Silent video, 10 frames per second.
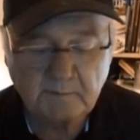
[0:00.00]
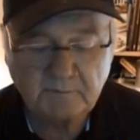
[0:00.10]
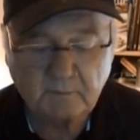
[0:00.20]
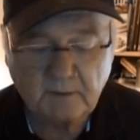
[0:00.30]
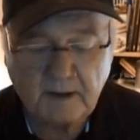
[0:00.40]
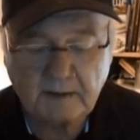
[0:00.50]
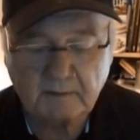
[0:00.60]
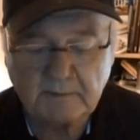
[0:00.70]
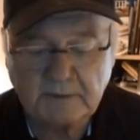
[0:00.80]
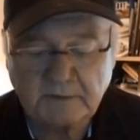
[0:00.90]
4,
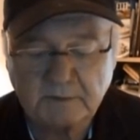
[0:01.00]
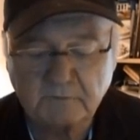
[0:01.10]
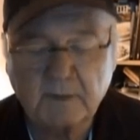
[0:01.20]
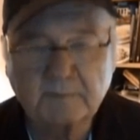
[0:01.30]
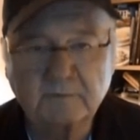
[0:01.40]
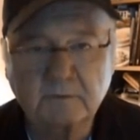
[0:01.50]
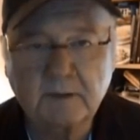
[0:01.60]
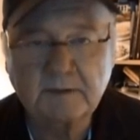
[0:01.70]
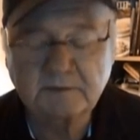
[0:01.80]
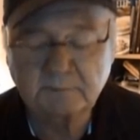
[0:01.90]
Acclamation, drops in
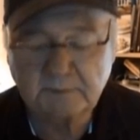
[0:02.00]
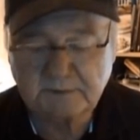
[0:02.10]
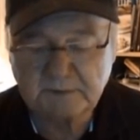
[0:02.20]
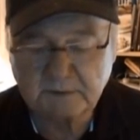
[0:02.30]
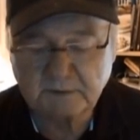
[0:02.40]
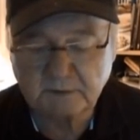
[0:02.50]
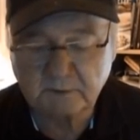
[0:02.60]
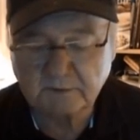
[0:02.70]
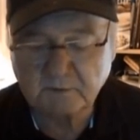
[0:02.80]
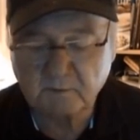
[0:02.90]
class by 6
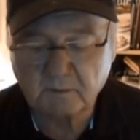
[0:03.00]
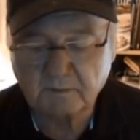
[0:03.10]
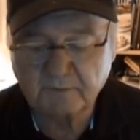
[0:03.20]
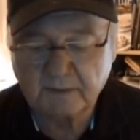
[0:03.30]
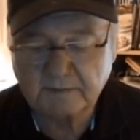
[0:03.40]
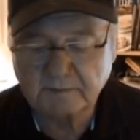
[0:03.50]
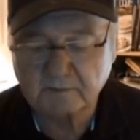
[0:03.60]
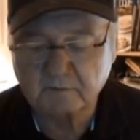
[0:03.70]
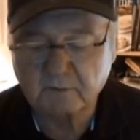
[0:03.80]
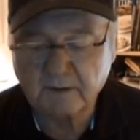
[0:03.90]
units, qualifies
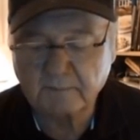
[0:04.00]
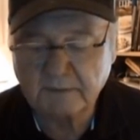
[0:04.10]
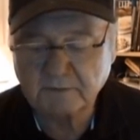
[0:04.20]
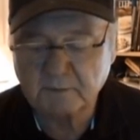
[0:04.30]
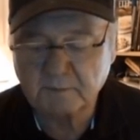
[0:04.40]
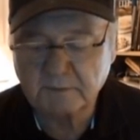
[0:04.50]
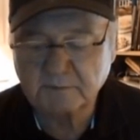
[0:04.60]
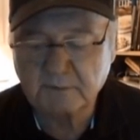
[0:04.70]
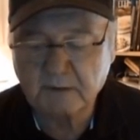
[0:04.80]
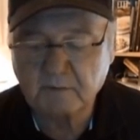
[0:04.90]
as a Trackmaster
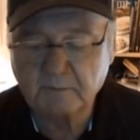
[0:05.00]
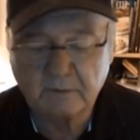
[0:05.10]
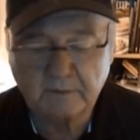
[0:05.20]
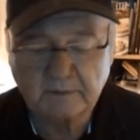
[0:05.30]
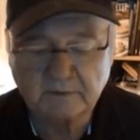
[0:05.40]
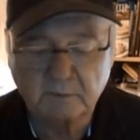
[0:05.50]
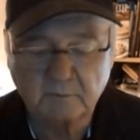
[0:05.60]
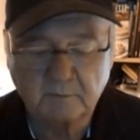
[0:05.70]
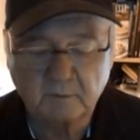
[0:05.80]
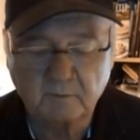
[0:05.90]
Plus Power Pony, is
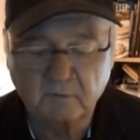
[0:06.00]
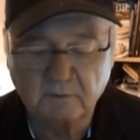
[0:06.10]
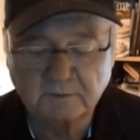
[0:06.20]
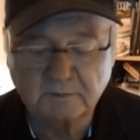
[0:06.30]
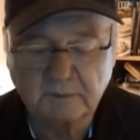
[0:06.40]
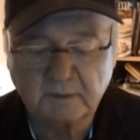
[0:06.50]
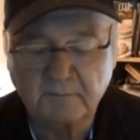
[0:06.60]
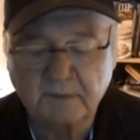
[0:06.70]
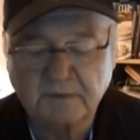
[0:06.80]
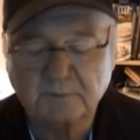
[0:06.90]
both the overall speed
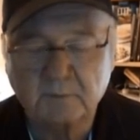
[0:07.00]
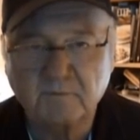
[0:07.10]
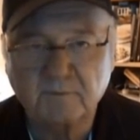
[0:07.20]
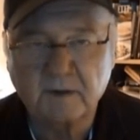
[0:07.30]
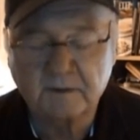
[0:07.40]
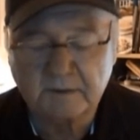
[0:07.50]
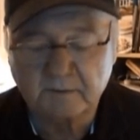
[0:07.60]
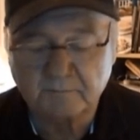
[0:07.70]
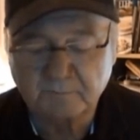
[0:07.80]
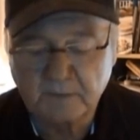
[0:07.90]
and pace profile
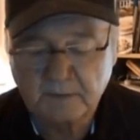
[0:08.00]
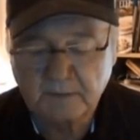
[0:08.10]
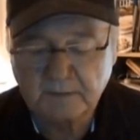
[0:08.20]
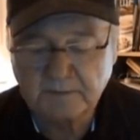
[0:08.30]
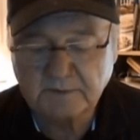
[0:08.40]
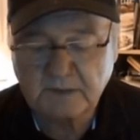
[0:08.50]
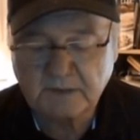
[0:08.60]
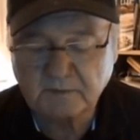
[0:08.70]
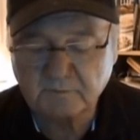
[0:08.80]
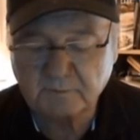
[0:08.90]
leader in this
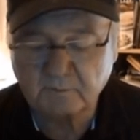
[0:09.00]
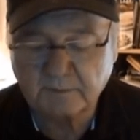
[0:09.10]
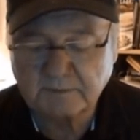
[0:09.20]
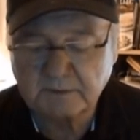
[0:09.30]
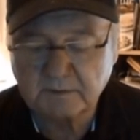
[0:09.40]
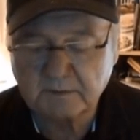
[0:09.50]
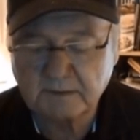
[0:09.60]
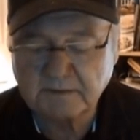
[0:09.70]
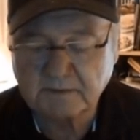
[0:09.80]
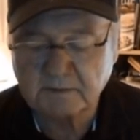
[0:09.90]
stakes field, racing at
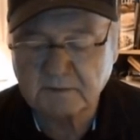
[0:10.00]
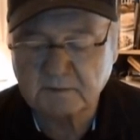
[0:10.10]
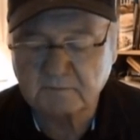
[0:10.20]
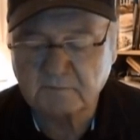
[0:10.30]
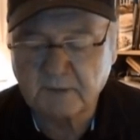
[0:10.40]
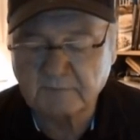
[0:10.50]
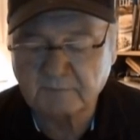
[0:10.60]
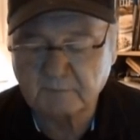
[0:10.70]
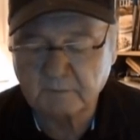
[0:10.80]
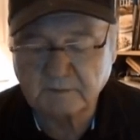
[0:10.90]
today's distance of 9
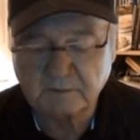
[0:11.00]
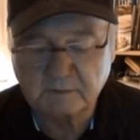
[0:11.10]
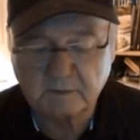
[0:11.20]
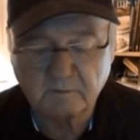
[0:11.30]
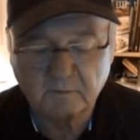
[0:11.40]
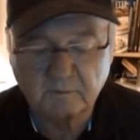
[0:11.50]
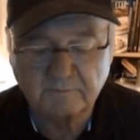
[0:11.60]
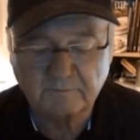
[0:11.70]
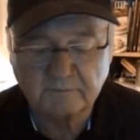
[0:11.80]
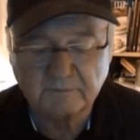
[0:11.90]
furlongs on the
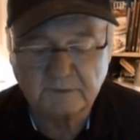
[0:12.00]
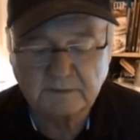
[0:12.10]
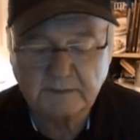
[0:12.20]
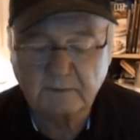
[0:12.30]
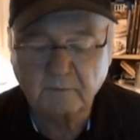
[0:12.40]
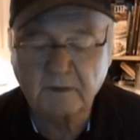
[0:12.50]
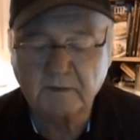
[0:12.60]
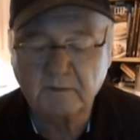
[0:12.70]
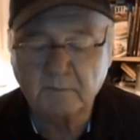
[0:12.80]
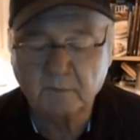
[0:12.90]
turf, is not only
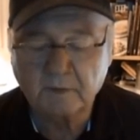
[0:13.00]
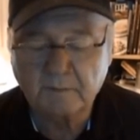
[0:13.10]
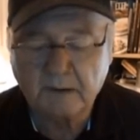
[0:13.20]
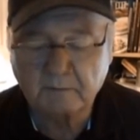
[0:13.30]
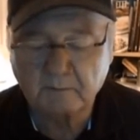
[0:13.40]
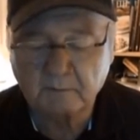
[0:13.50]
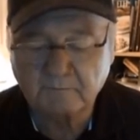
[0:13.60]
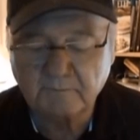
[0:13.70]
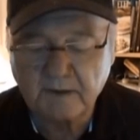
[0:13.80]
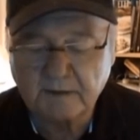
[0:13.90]
hit the board in power
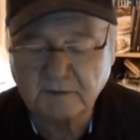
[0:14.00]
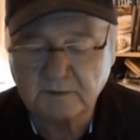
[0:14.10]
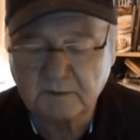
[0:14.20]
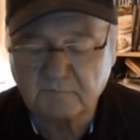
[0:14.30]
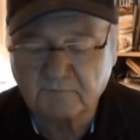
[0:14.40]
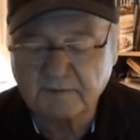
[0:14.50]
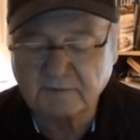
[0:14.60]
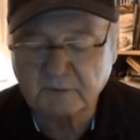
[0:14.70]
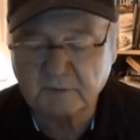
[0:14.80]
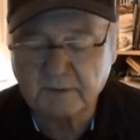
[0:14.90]
run fashion in
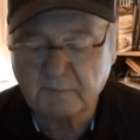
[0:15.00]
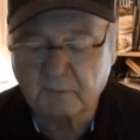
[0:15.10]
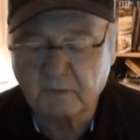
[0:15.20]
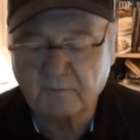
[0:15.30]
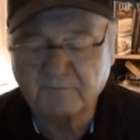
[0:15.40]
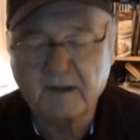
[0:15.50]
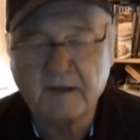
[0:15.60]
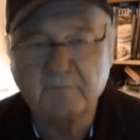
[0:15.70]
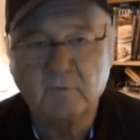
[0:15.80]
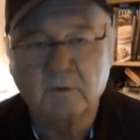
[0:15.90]
5 straight, but all
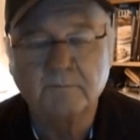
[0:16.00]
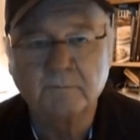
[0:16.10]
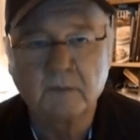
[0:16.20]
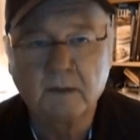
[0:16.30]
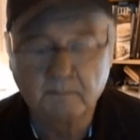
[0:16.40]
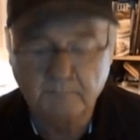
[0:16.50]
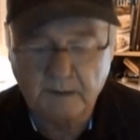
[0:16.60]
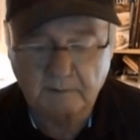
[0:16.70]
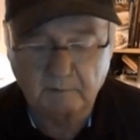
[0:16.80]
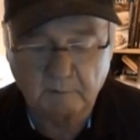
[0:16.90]
5 were
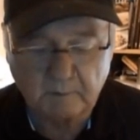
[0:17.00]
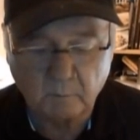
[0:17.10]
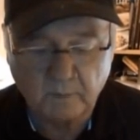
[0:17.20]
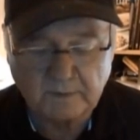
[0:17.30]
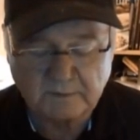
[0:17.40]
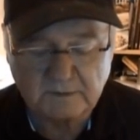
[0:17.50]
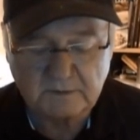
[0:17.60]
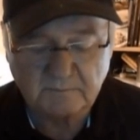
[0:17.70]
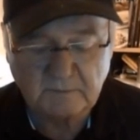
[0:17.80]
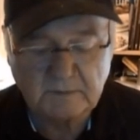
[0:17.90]
power run
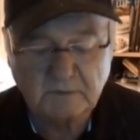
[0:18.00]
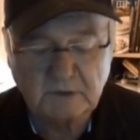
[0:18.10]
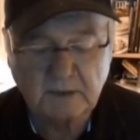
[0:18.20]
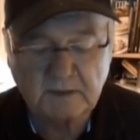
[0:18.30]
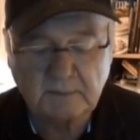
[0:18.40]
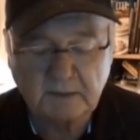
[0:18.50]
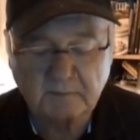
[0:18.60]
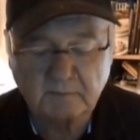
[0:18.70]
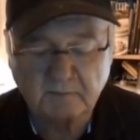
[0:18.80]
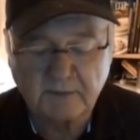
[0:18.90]
wins. Jockey
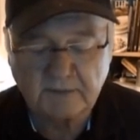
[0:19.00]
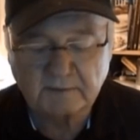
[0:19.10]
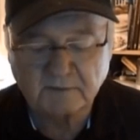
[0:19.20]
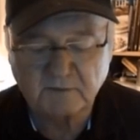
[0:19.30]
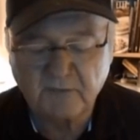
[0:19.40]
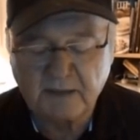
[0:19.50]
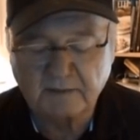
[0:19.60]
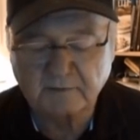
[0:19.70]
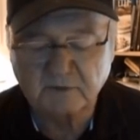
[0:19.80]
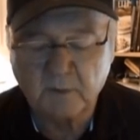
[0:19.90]
Patrick
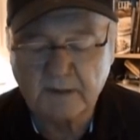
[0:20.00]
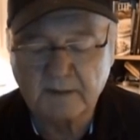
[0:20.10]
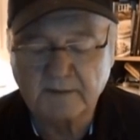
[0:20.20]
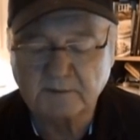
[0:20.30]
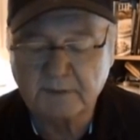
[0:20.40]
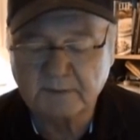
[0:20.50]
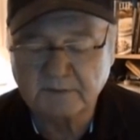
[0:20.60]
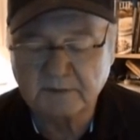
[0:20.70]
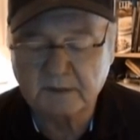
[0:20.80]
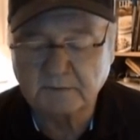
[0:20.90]
Valenzuela has been in
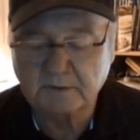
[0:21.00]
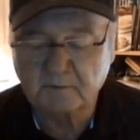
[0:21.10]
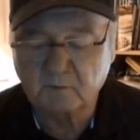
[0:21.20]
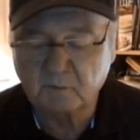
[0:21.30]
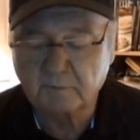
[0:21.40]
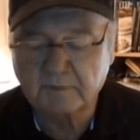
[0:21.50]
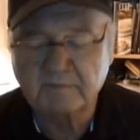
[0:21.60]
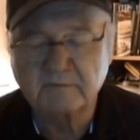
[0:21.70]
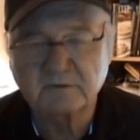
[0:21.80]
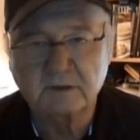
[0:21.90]
his irons on 2
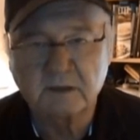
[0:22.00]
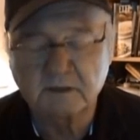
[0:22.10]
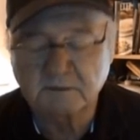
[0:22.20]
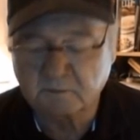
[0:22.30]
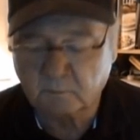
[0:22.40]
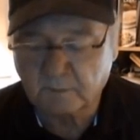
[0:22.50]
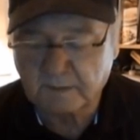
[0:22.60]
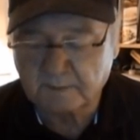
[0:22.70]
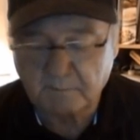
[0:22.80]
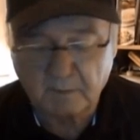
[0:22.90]
previous occasions,
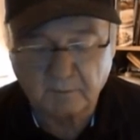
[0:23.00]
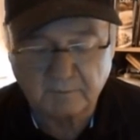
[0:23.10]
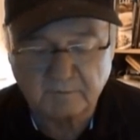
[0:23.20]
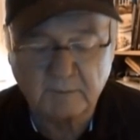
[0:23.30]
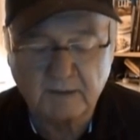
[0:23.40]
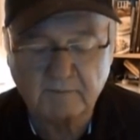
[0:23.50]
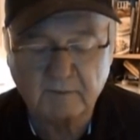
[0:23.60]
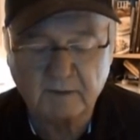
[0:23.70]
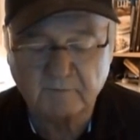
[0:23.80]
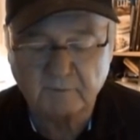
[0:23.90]
winning them both, is back
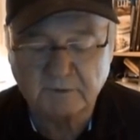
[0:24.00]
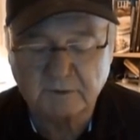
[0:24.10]
today for his